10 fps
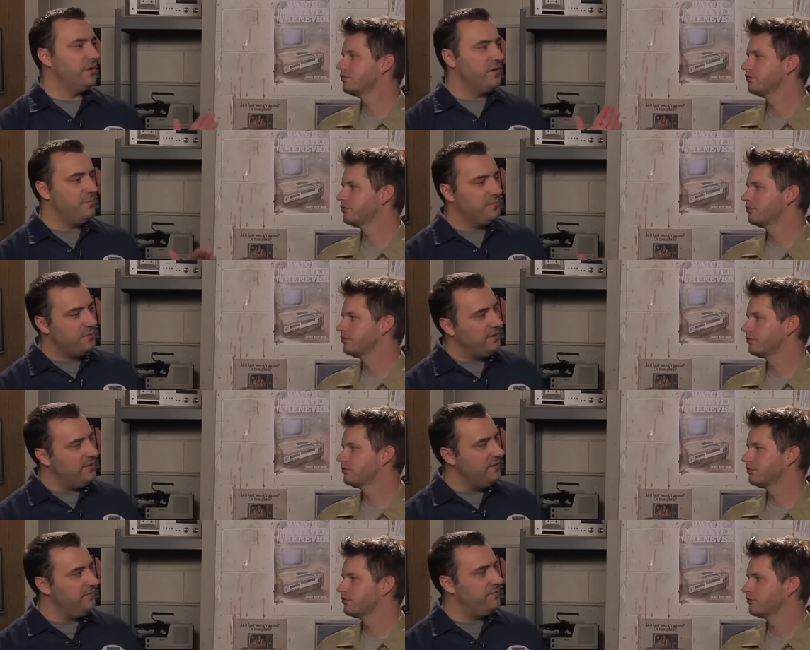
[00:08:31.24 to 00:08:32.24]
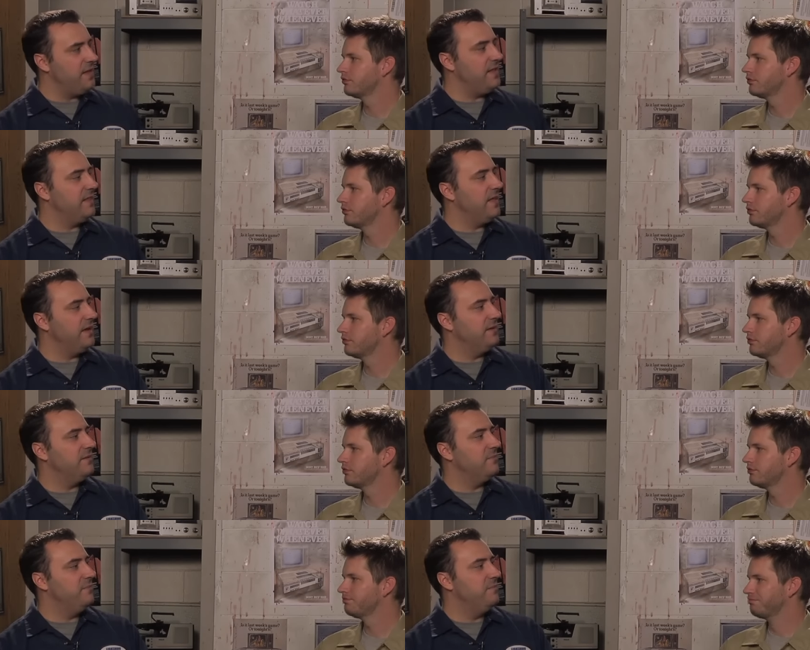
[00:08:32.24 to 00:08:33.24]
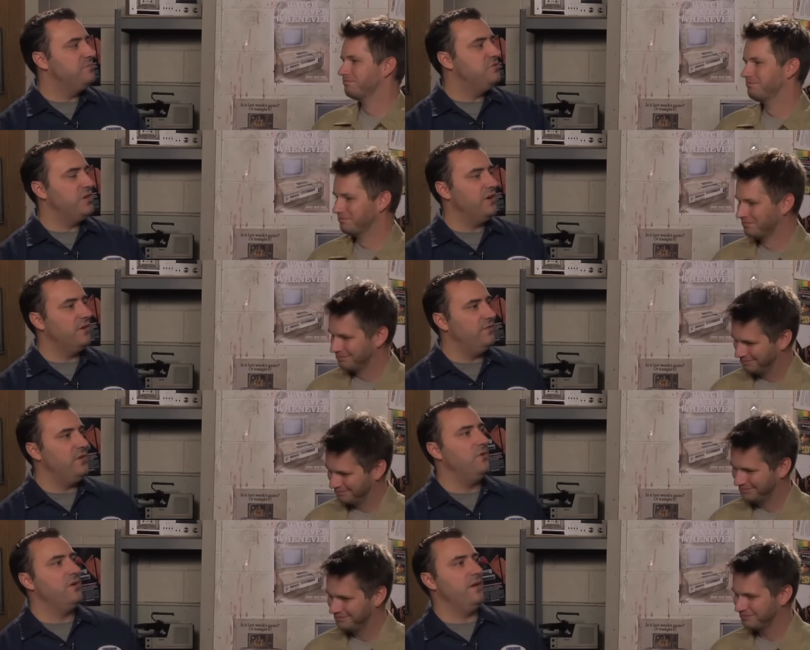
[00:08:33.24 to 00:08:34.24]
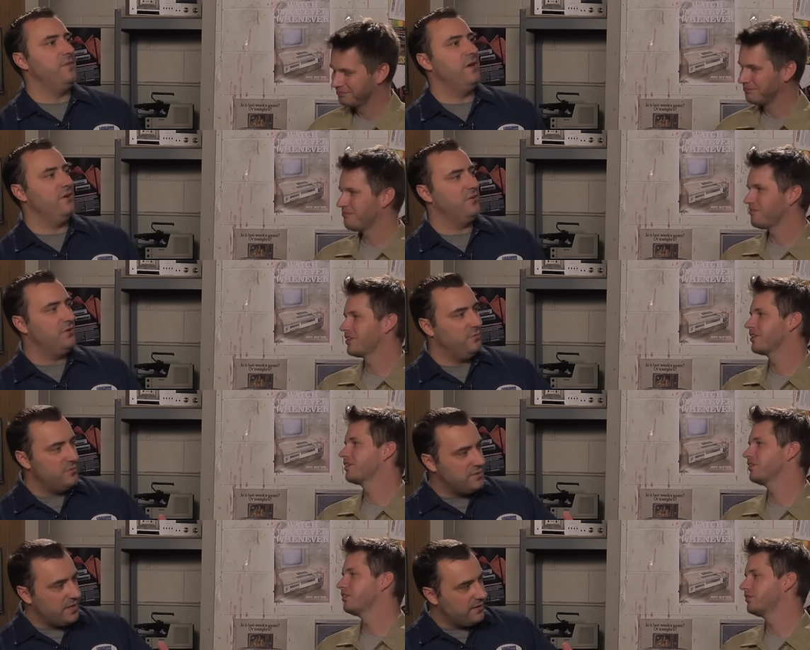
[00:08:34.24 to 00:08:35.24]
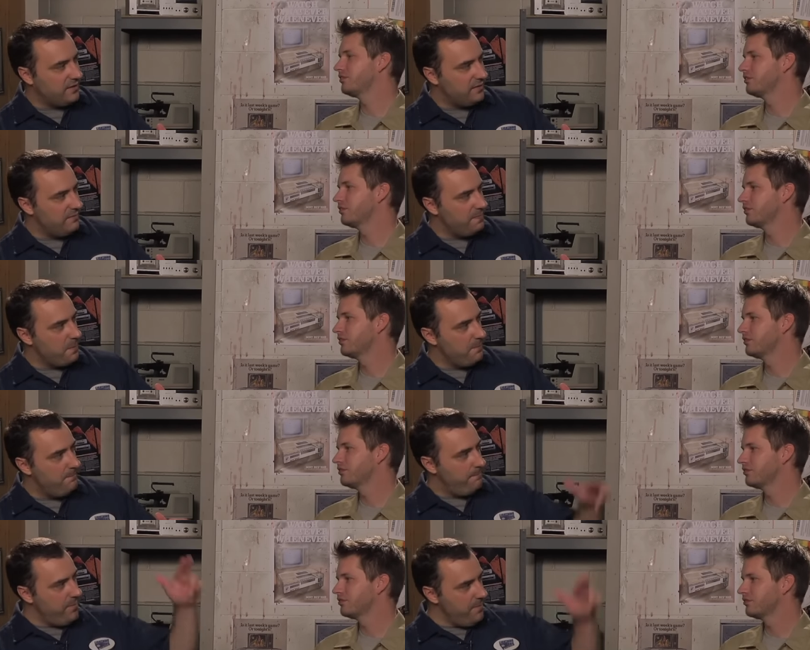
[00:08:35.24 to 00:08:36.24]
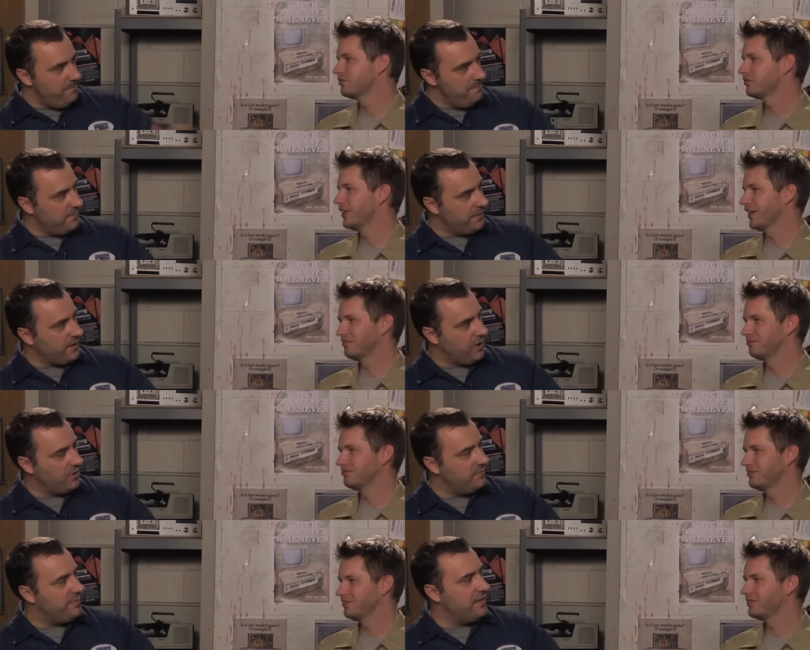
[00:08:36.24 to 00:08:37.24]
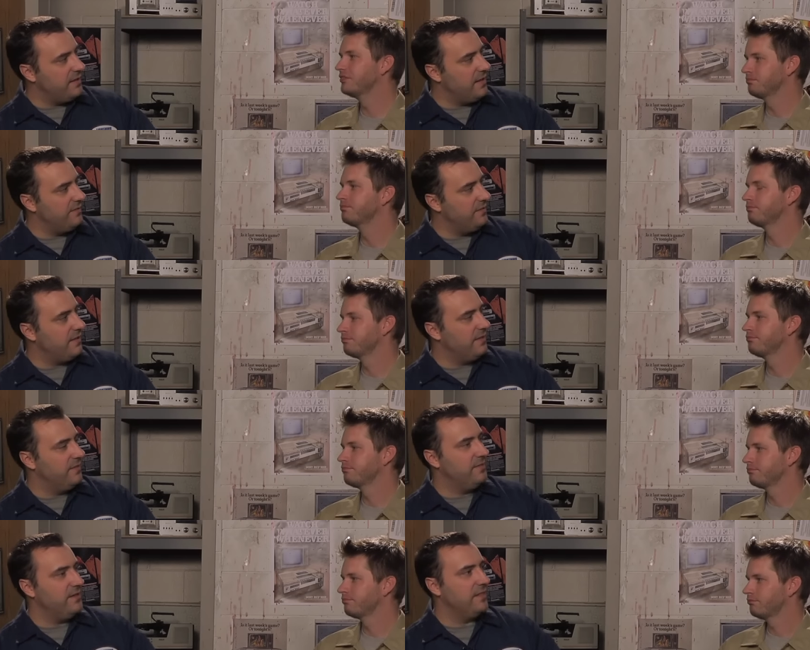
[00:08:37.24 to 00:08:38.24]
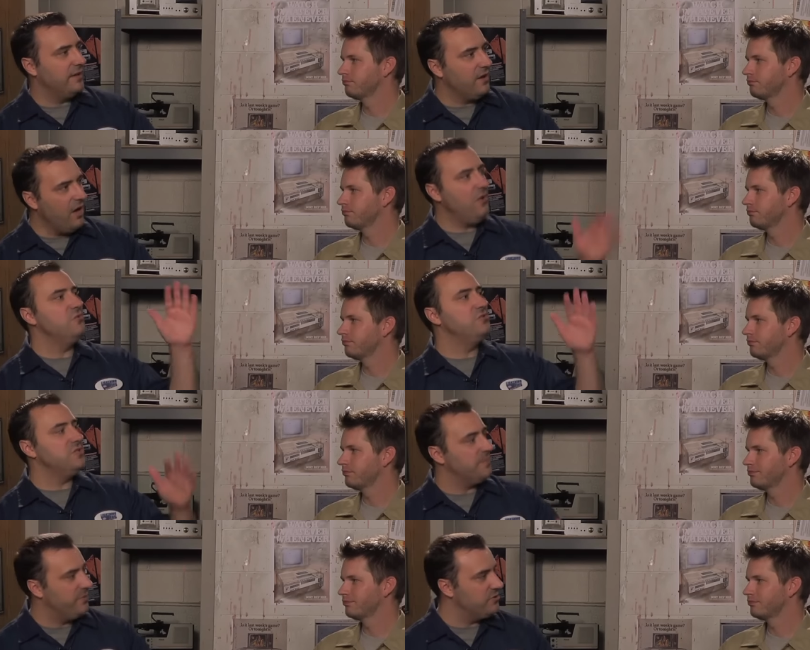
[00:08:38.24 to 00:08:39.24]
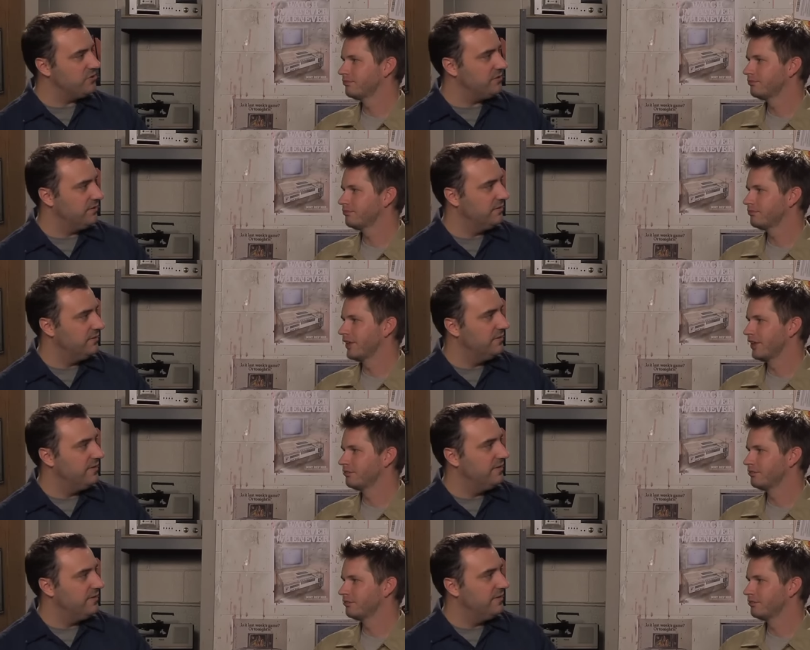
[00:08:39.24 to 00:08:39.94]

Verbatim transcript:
Speaker 1: a completely flatline, generic video game character, it was like, boop, yeah. like a heartbeat on the on the thing. Like, oh, she's a person. Yeah.